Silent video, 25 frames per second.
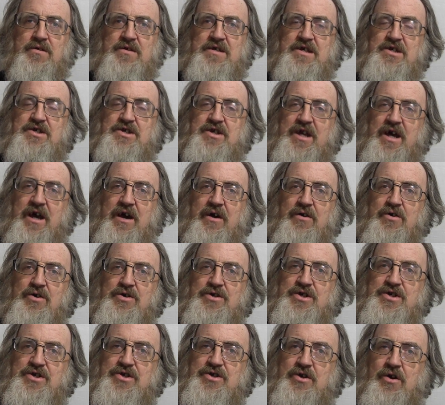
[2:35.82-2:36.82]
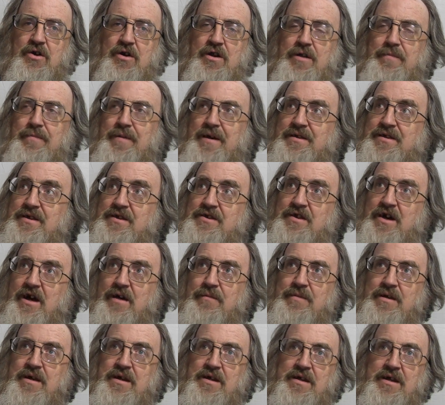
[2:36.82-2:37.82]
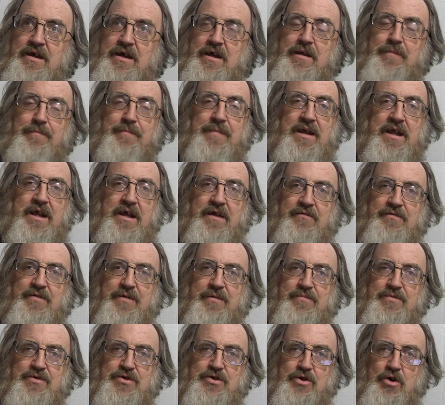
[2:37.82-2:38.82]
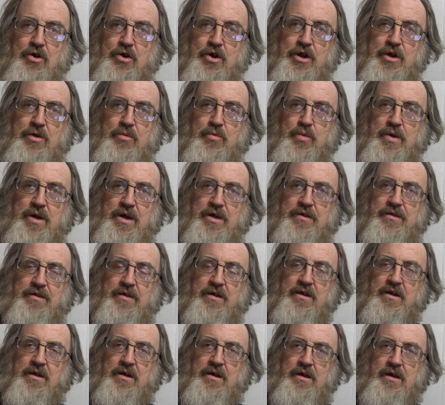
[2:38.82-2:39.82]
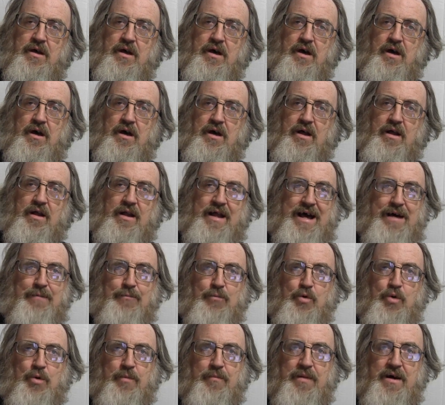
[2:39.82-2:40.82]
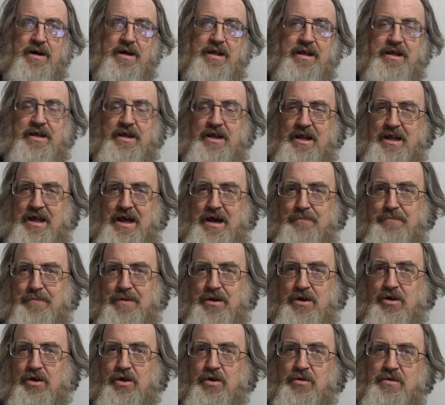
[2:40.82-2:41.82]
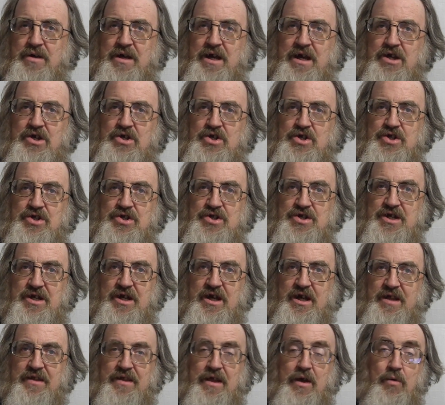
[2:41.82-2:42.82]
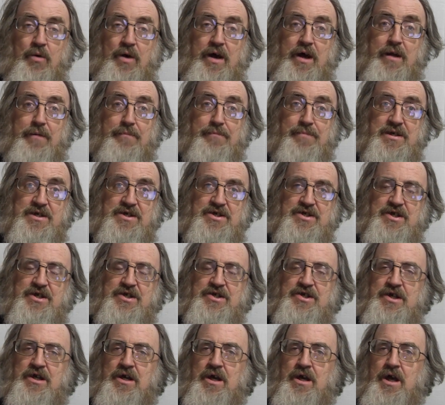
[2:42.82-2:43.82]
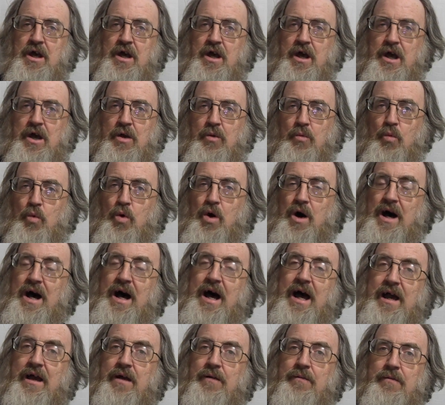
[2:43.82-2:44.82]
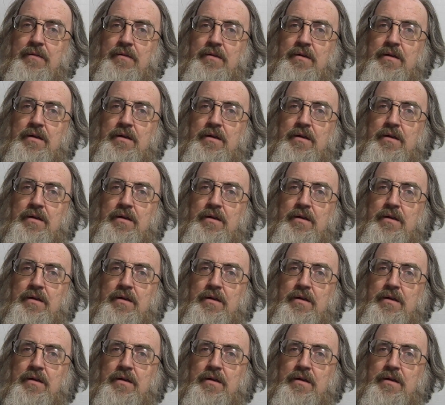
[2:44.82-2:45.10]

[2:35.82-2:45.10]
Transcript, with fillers: discounters that started about the time he did, and many of them started with uh, a lot more money and a lot better locations, and they were out of business. And why?